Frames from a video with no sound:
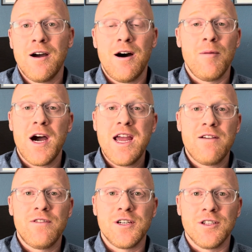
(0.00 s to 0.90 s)
On my
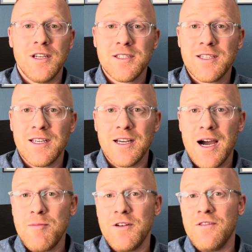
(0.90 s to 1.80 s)
average listing,
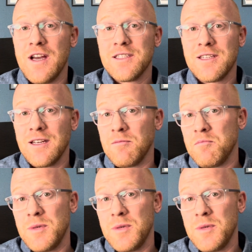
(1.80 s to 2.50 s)
I'm investing